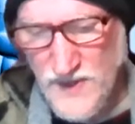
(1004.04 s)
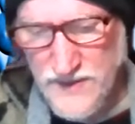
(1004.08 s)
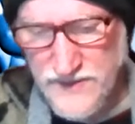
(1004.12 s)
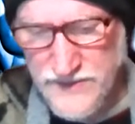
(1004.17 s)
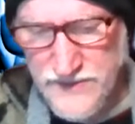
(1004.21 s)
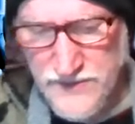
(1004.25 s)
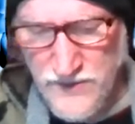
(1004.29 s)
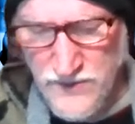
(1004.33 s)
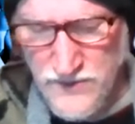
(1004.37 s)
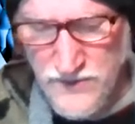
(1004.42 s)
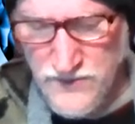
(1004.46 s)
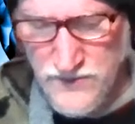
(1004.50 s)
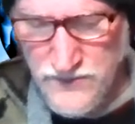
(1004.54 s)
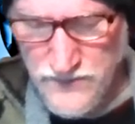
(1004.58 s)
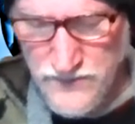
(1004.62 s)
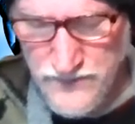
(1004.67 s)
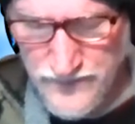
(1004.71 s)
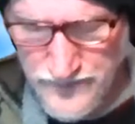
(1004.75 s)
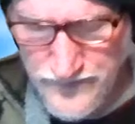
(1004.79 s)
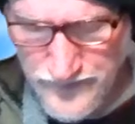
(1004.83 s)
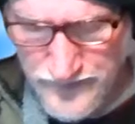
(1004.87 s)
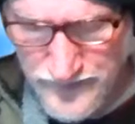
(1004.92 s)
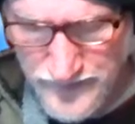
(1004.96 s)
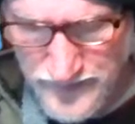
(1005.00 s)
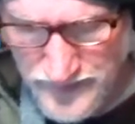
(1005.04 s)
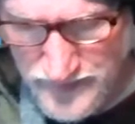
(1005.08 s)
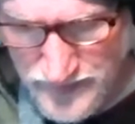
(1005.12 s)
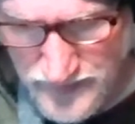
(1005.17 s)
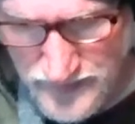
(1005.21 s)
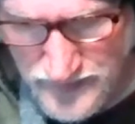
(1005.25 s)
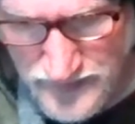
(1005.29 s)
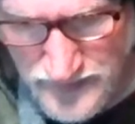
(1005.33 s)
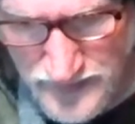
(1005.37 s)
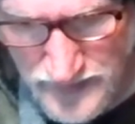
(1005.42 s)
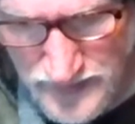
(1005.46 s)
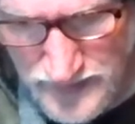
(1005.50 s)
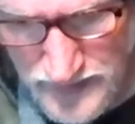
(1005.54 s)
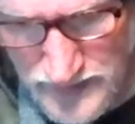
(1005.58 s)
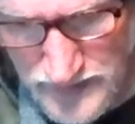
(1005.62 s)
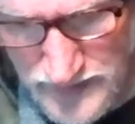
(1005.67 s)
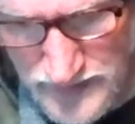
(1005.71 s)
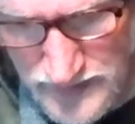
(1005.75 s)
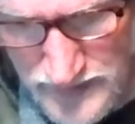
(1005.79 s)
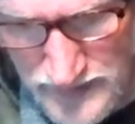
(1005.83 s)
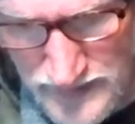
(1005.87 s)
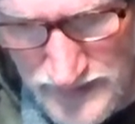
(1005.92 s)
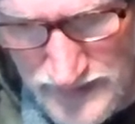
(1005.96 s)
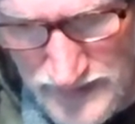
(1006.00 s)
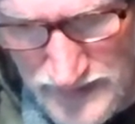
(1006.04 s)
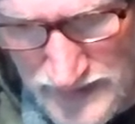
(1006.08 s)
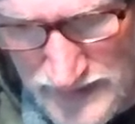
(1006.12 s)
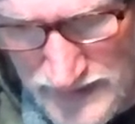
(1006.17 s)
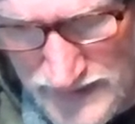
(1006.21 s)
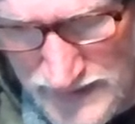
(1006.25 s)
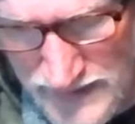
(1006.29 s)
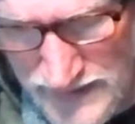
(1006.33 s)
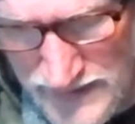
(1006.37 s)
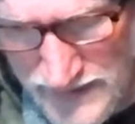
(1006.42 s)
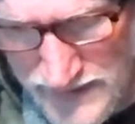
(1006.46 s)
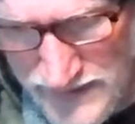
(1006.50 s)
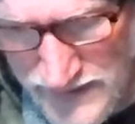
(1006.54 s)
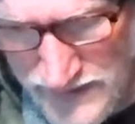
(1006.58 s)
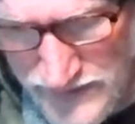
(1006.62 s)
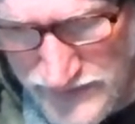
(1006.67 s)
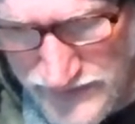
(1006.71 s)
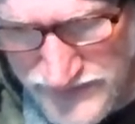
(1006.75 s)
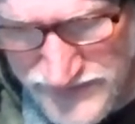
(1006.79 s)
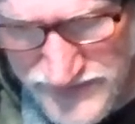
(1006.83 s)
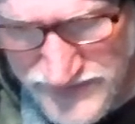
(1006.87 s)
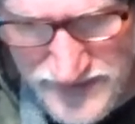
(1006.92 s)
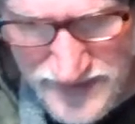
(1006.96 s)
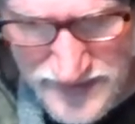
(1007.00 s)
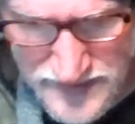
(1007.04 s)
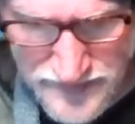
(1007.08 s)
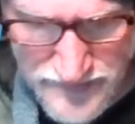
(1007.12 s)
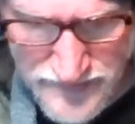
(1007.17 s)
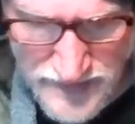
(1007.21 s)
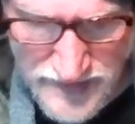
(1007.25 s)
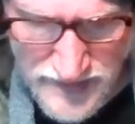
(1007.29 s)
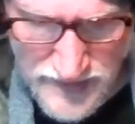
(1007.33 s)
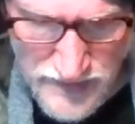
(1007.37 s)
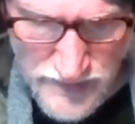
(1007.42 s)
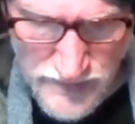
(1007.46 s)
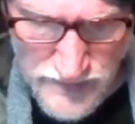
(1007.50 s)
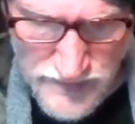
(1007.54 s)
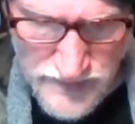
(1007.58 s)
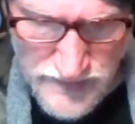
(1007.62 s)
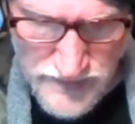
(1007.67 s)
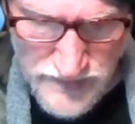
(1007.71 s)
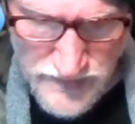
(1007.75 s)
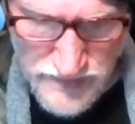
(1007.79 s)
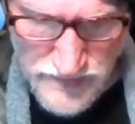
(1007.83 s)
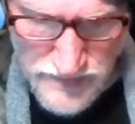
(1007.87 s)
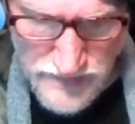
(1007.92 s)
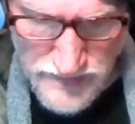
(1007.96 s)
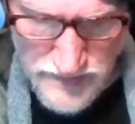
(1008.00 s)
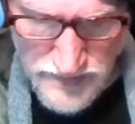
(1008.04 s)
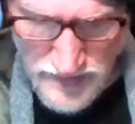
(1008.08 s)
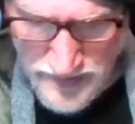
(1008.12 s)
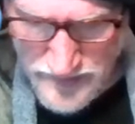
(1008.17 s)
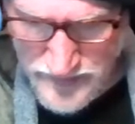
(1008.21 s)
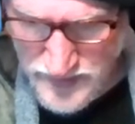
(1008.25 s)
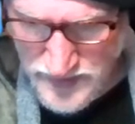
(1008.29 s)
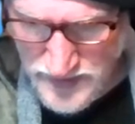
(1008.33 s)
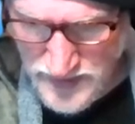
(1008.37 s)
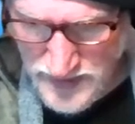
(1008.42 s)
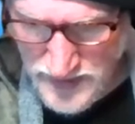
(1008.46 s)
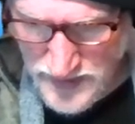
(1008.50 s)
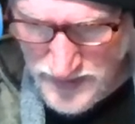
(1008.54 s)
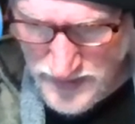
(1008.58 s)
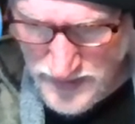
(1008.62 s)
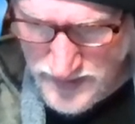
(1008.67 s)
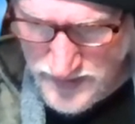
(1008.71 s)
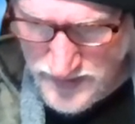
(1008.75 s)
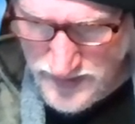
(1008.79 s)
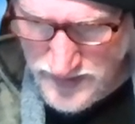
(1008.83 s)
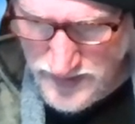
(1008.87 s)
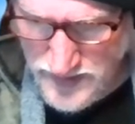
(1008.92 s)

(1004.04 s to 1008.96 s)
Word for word: So, and I got another six videos to do. So I'm kind of,